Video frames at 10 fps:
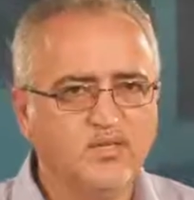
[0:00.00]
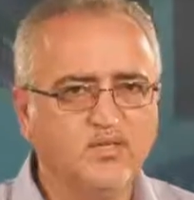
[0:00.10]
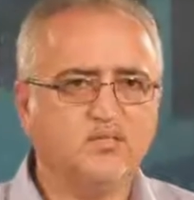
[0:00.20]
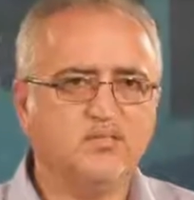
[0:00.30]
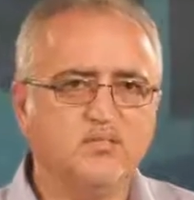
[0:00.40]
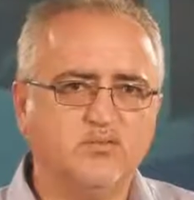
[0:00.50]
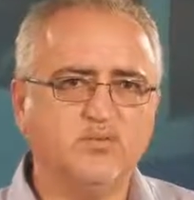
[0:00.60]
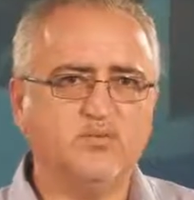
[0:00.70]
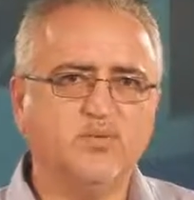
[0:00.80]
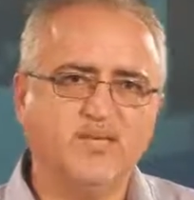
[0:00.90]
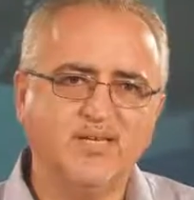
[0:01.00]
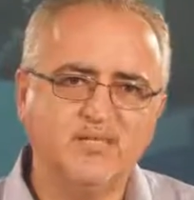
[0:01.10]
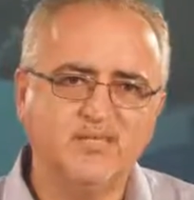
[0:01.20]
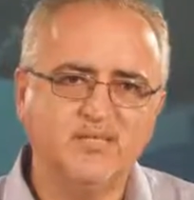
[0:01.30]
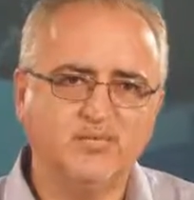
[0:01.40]
it's reasonably
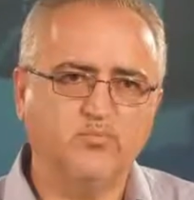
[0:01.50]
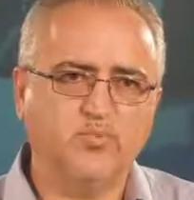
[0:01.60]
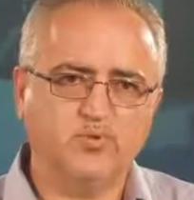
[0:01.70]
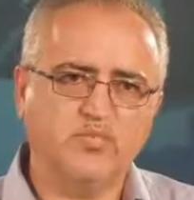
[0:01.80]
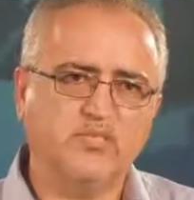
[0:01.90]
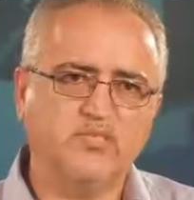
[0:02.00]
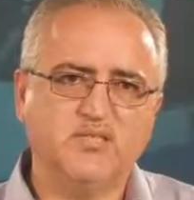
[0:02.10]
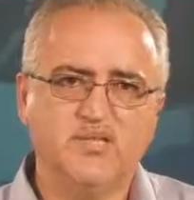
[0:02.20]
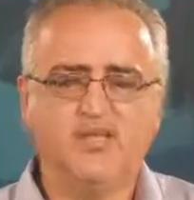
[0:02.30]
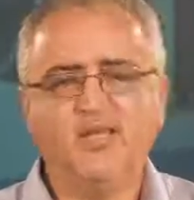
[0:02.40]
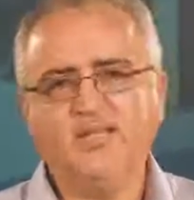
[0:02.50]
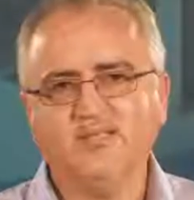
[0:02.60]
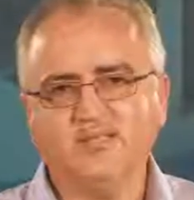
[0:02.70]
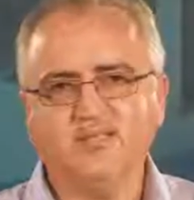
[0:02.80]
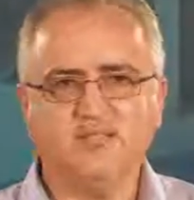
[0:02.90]
easy to process it,
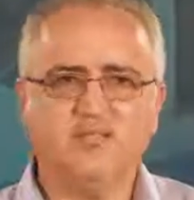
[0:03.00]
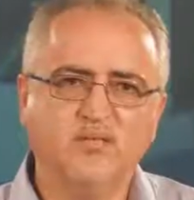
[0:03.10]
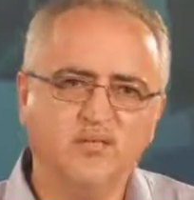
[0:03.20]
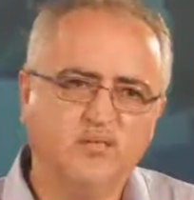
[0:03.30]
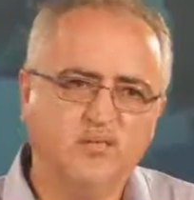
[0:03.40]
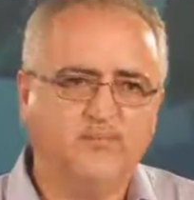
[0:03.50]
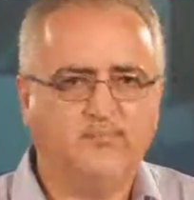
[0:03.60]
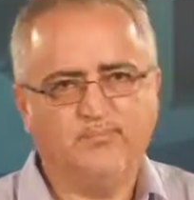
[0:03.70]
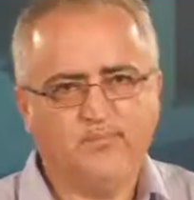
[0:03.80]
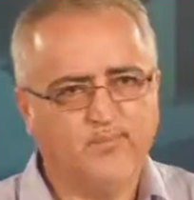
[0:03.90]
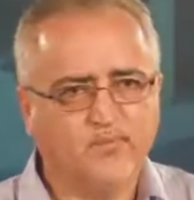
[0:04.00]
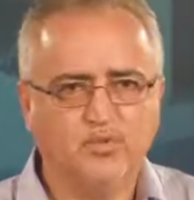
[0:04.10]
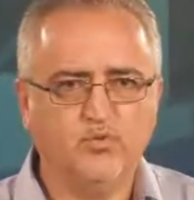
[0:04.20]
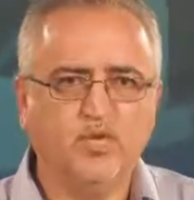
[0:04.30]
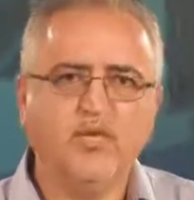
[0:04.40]
enhance it,
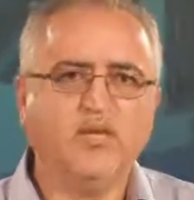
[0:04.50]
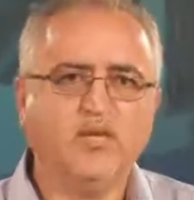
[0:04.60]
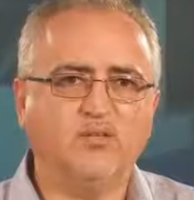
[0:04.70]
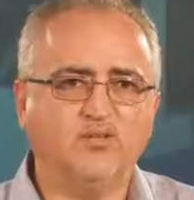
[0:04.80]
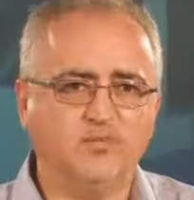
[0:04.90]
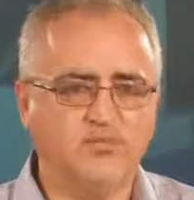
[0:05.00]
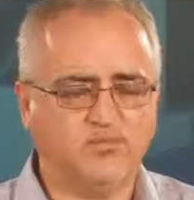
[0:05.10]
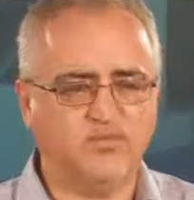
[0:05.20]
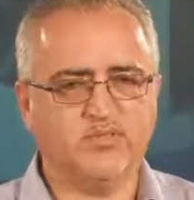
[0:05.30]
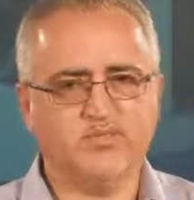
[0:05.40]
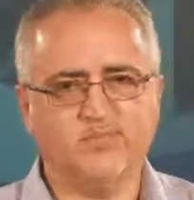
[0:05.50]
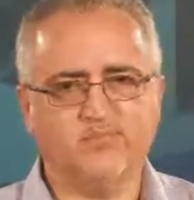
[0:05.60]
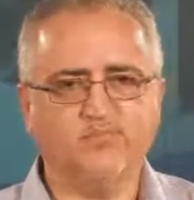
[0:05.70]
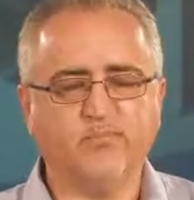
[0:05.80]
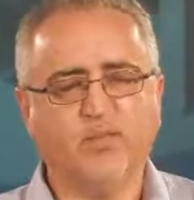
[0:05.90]
do any kind of image processing.
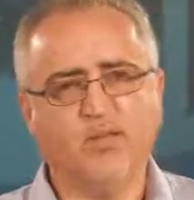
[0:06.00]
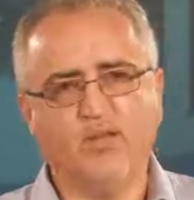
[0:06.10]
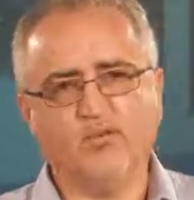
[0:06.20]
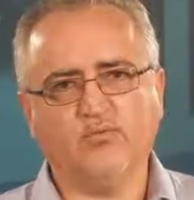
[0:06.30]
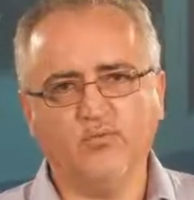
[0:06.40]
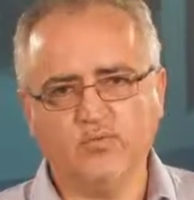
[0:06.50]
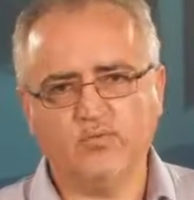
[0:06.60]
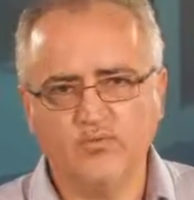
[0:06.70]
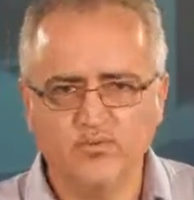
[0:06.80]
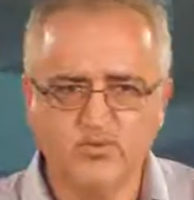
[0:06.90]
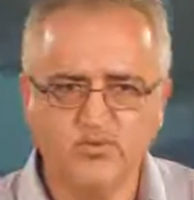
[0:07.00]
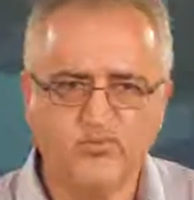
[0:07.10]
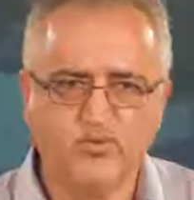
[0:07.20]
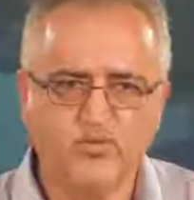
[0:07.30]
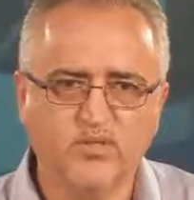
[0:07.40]
And of course, the most
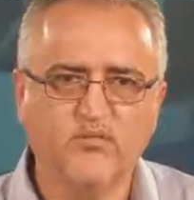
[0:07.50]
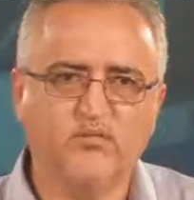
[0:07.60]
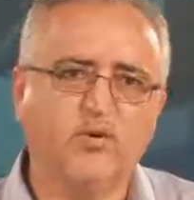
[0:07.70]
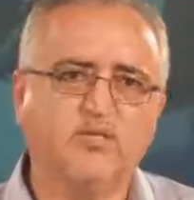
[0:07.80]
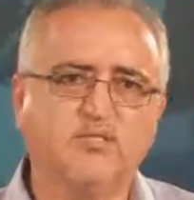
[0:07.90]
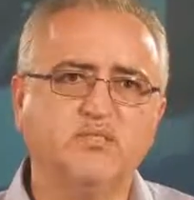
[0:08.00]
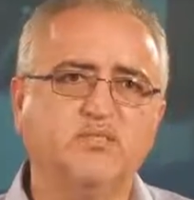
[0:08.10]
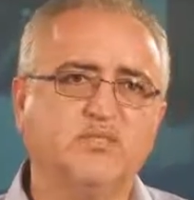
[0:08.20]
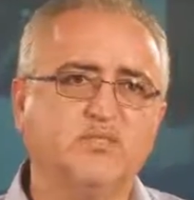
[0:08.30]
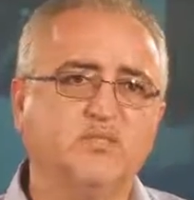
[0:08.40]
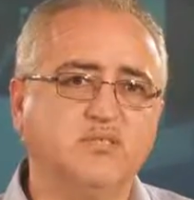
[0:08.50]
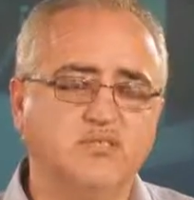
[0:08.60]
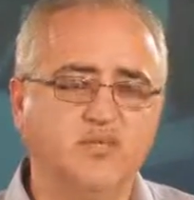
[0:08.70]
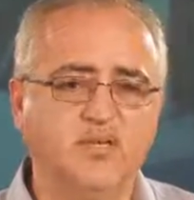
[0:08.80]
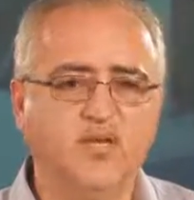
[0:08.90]
important thing for us in
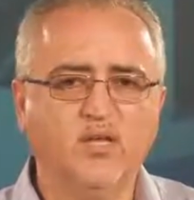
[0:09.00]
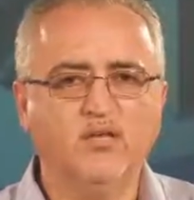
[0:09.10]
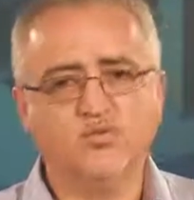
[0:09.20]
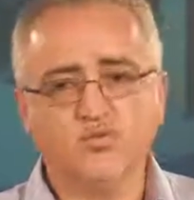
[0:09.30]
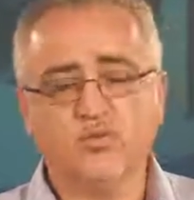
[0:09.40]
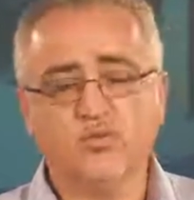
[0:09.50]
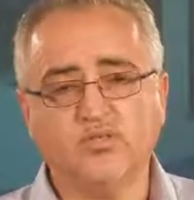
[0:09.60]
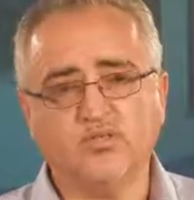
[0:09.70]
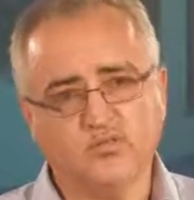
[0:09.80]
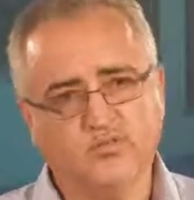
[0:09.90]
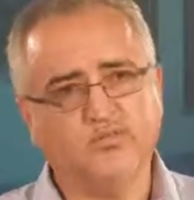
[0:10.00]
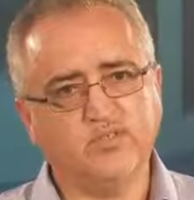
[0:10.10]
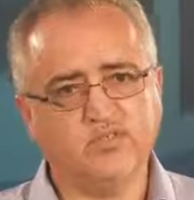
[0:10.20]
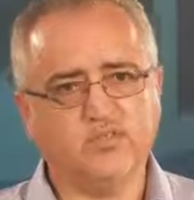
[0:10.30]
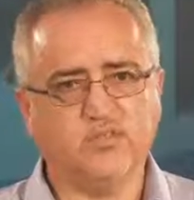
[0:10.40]
CCTV, storage of
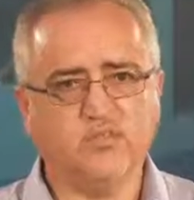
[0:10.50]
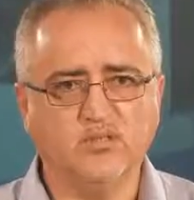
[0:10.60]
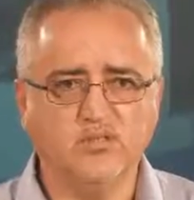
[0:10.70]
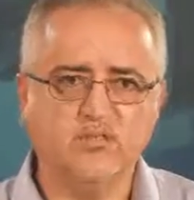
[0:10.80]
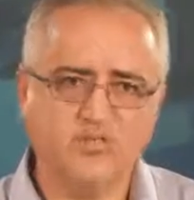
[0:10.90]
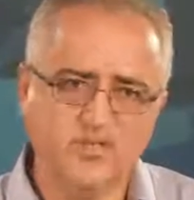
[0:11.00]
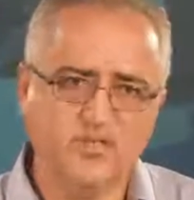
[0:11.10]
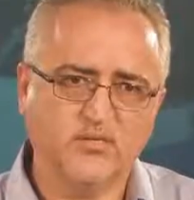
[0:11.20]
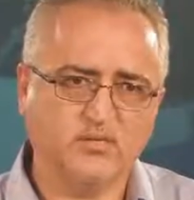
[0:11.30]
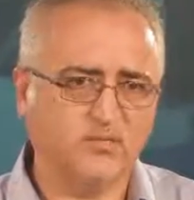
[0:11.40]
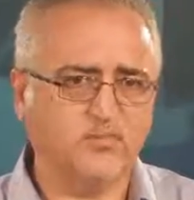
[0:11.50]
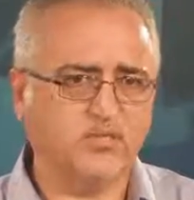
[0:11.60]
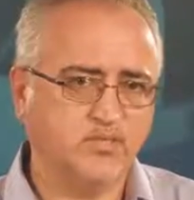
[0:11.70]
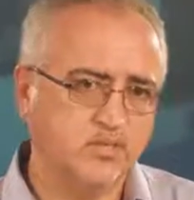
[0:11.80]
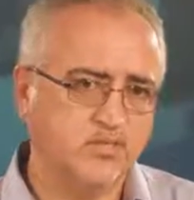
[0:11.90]
digital signals is
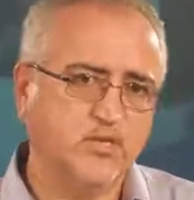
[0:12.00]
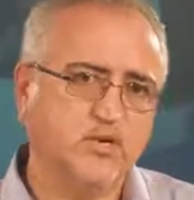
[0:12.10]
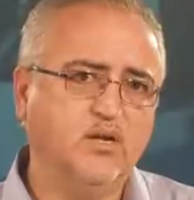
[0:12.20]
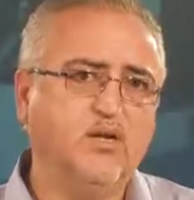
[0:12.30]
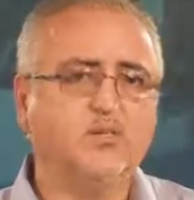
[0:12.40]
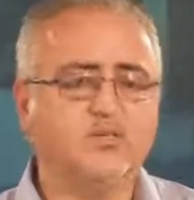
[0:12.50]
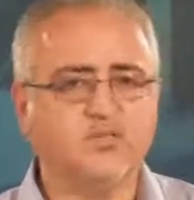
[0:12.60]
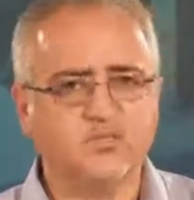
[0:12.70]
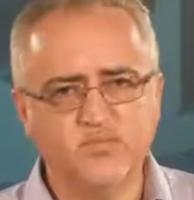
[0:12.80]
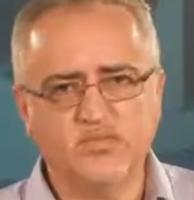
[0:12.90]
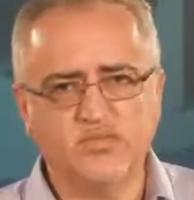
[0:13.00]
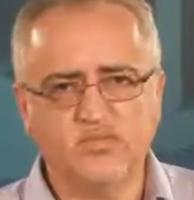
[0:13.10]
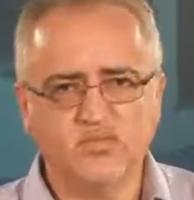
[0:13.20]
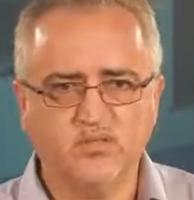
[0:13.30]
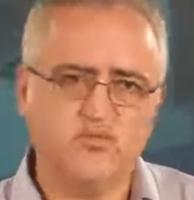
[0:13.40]
much easier,
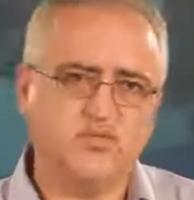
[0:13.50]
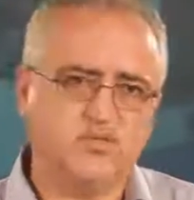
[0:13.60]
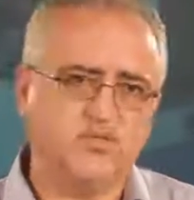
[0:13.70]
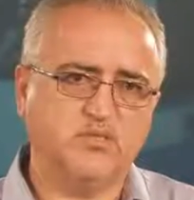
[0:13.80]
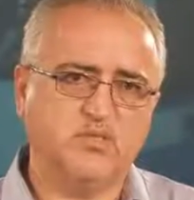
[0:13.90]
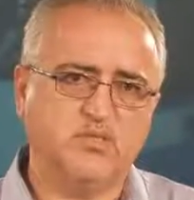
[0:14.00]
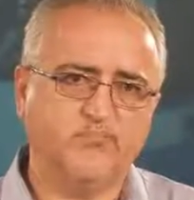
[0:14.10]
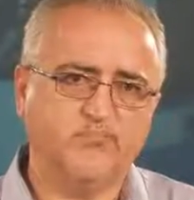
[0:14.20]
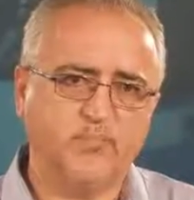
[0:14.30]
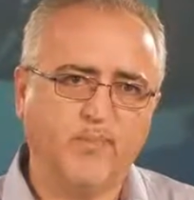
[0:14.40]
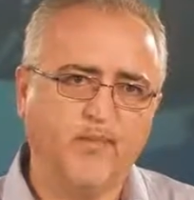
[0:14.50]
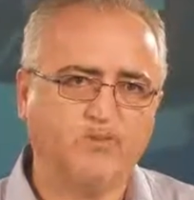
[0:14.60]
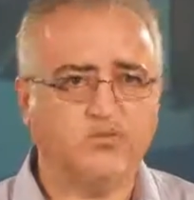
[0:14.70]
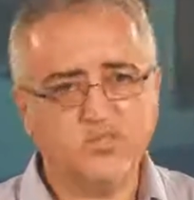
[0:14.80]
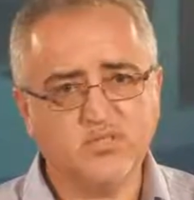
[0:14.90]
transmission is much easier.
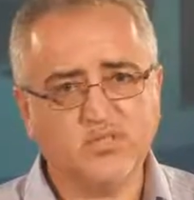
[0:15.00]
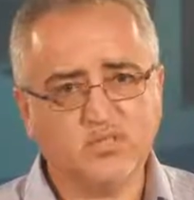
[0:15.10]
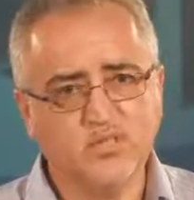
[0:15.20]
So these are the